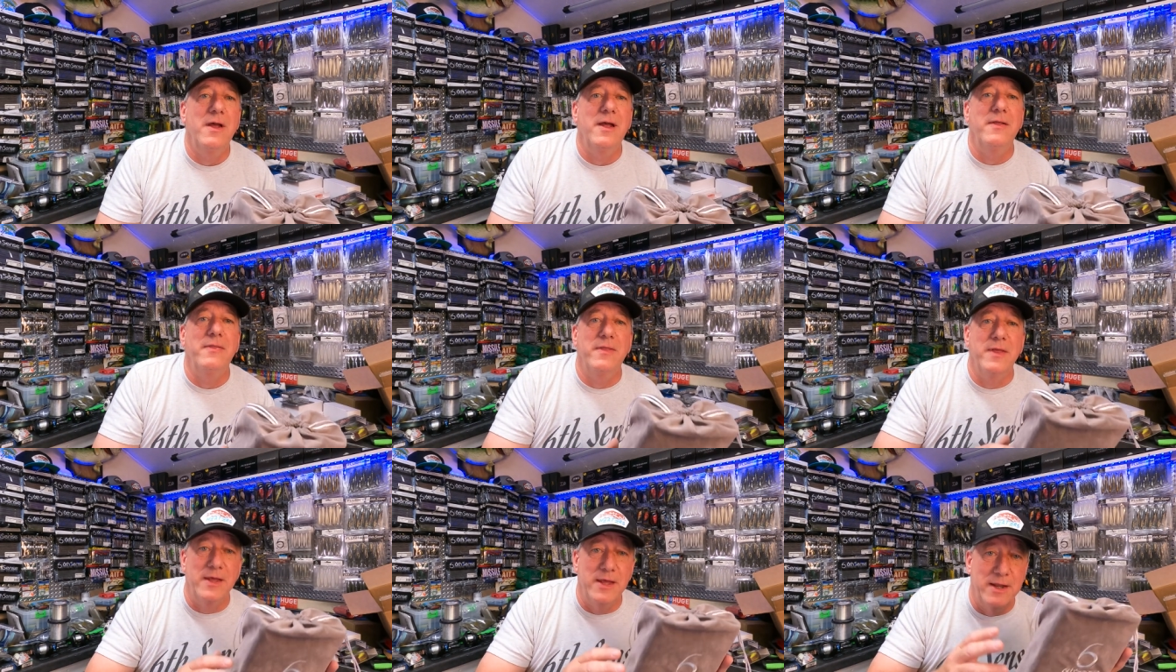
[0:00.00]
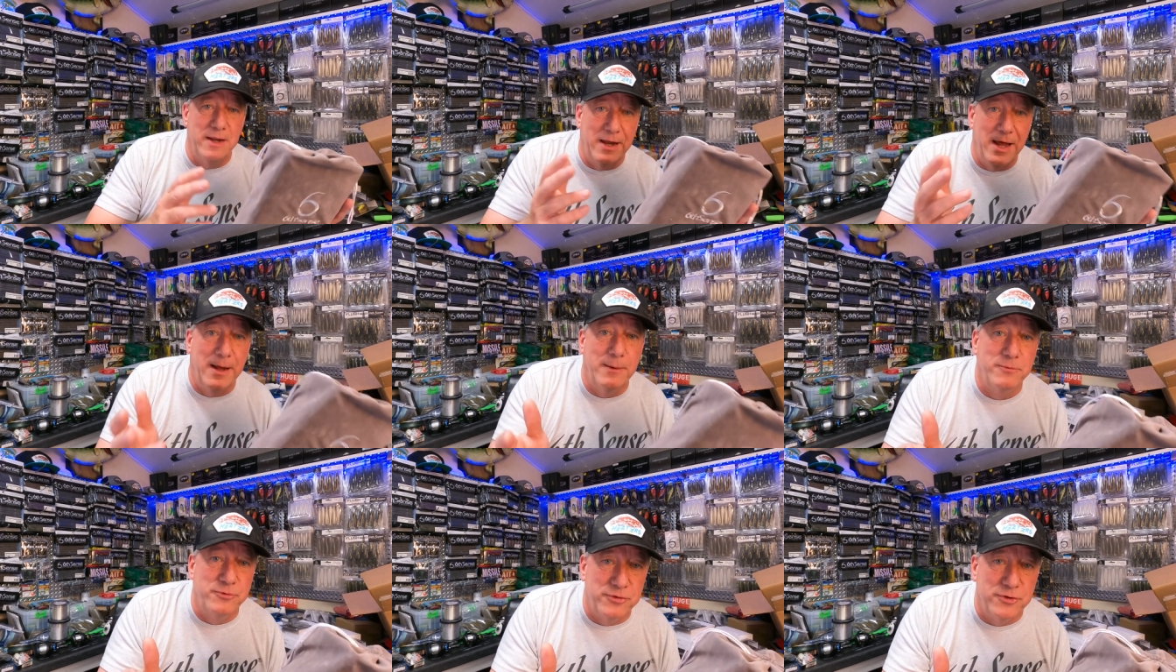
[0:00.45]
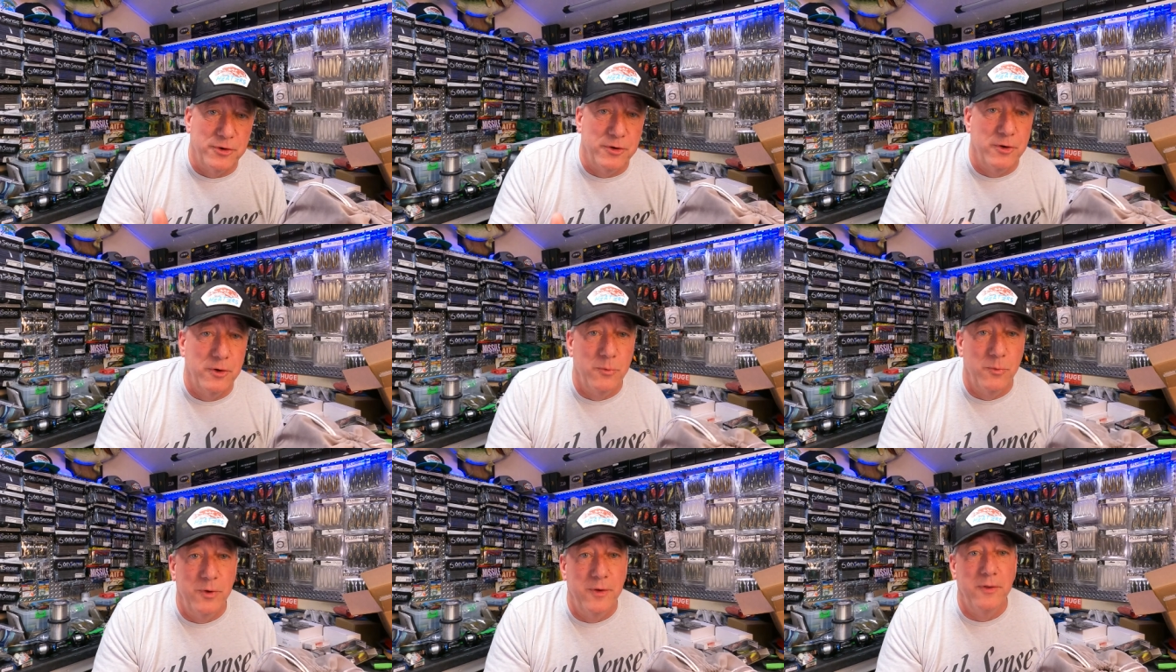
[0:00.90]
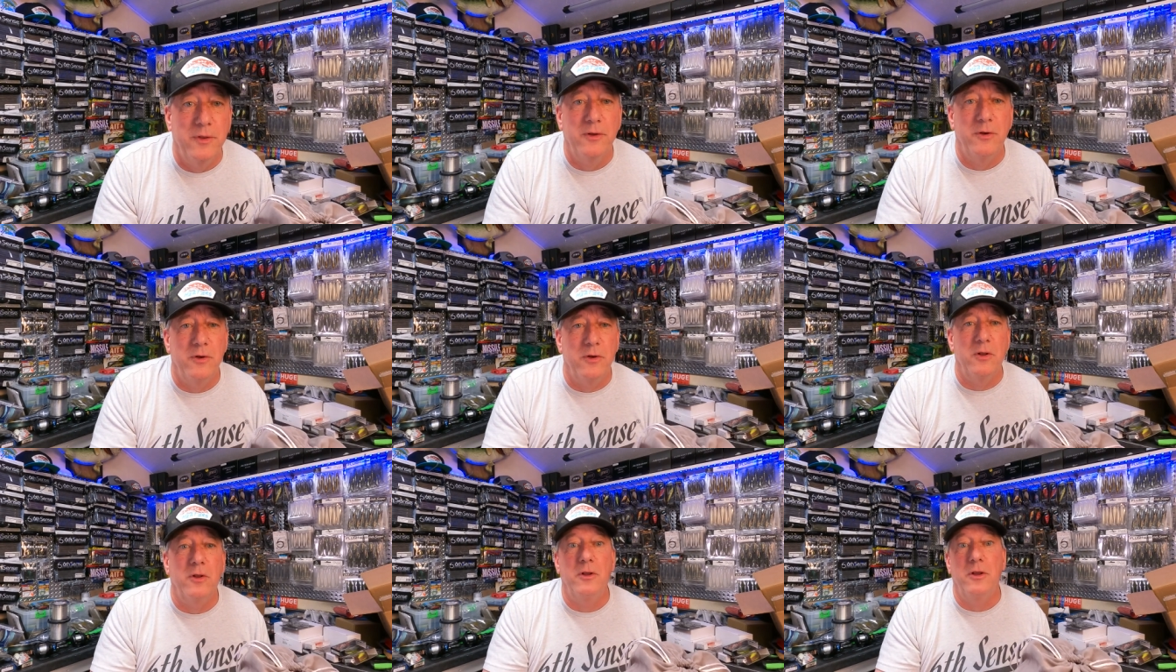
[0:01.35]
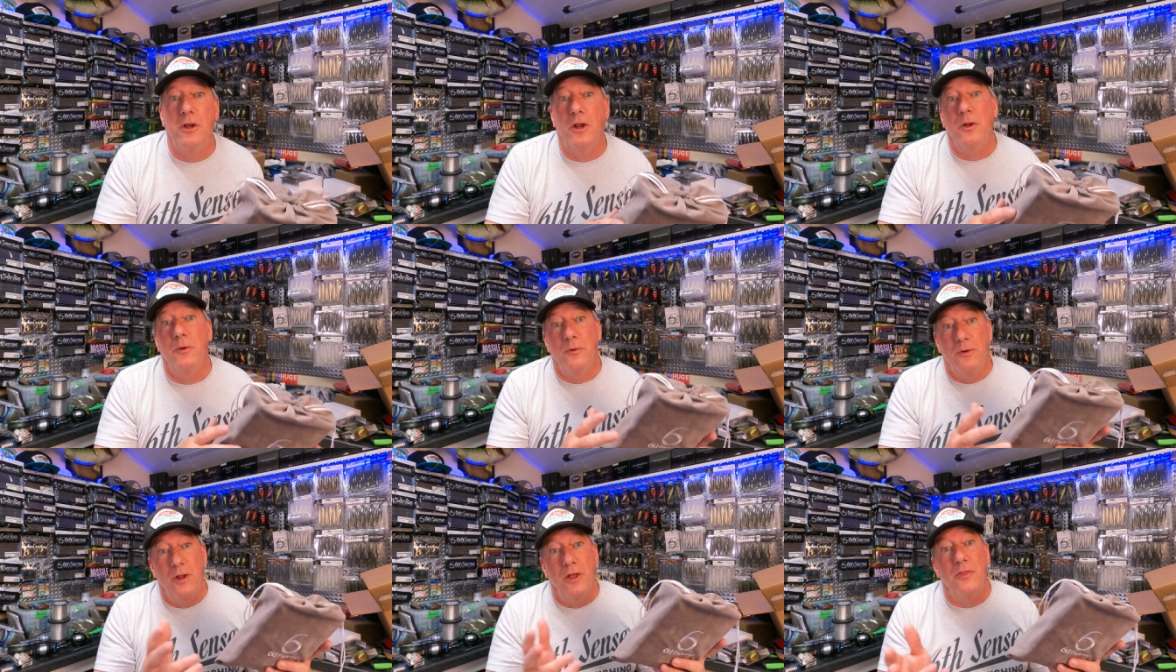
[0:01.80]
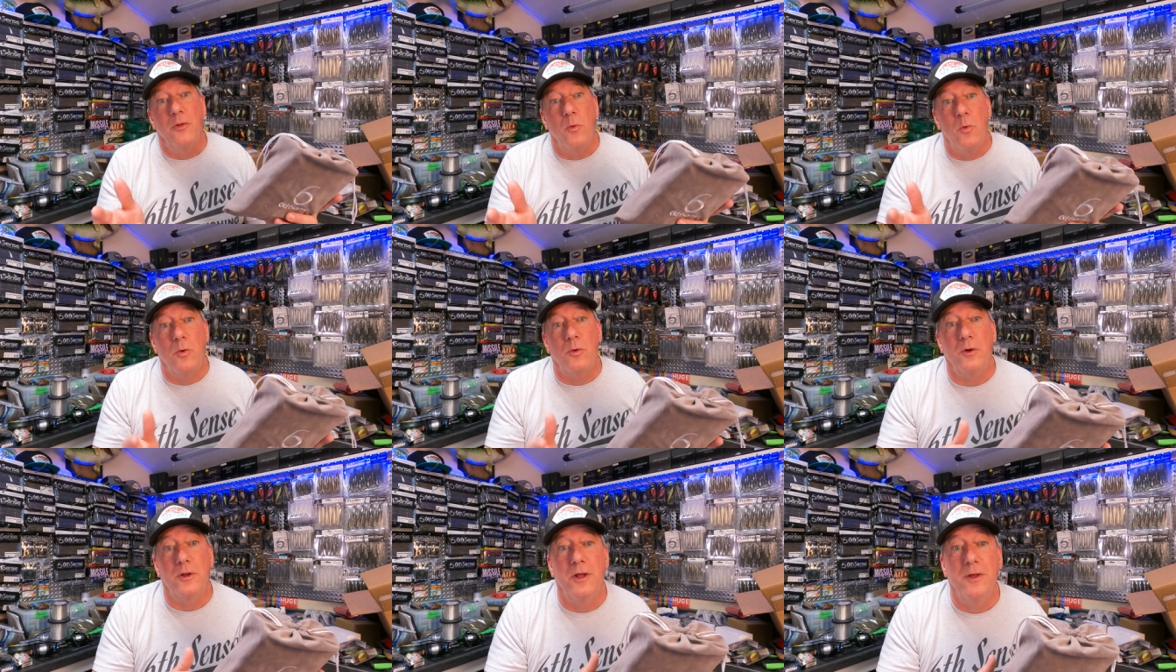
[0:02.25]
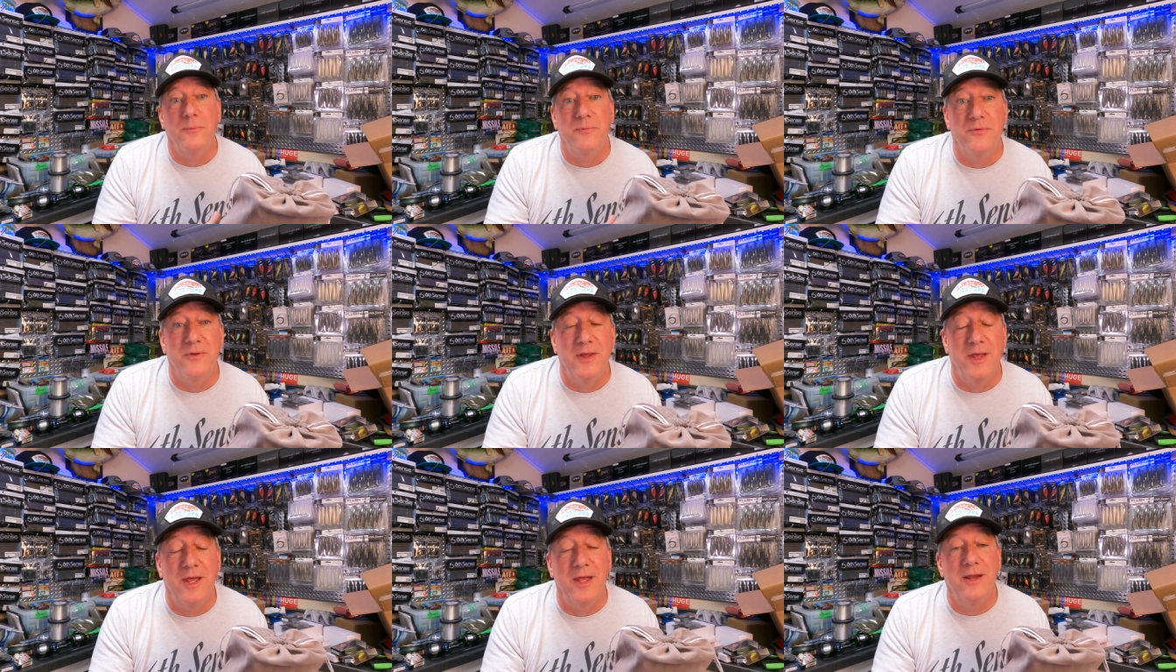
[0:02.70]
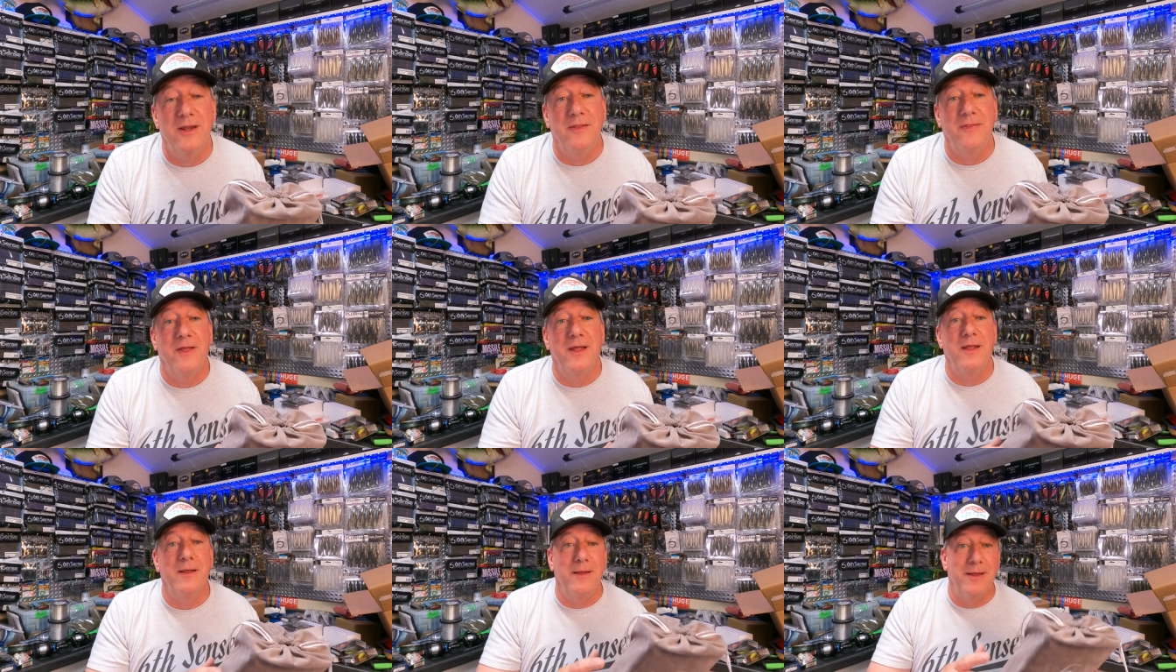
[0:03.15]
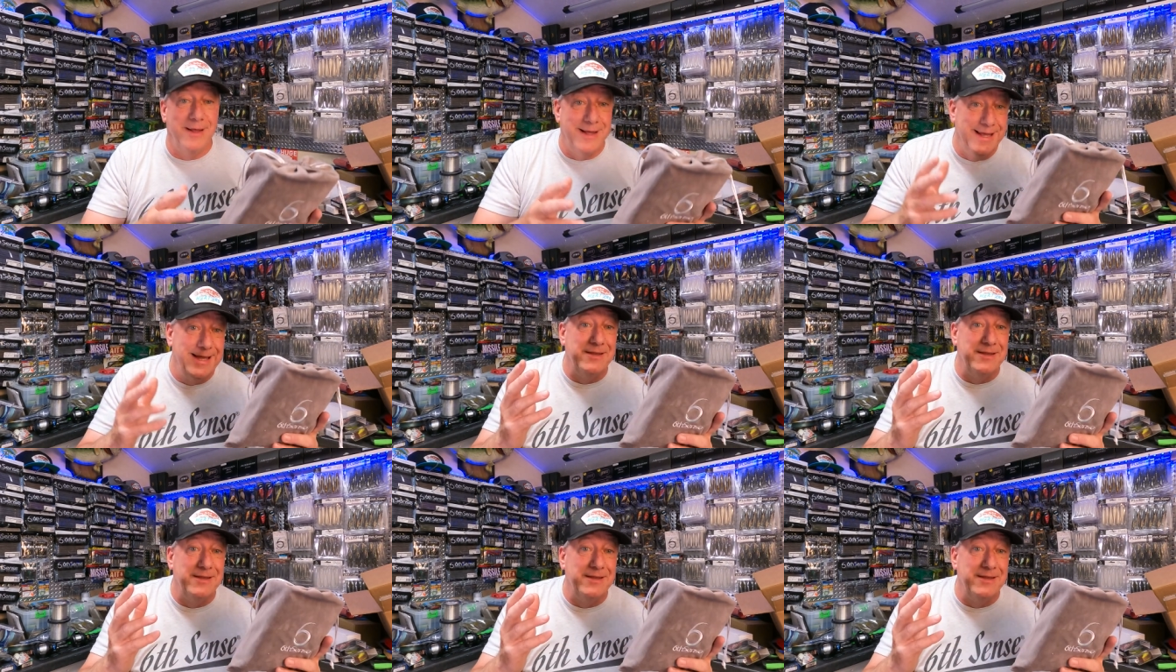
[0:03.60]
And then I'm sure when another order comes in and they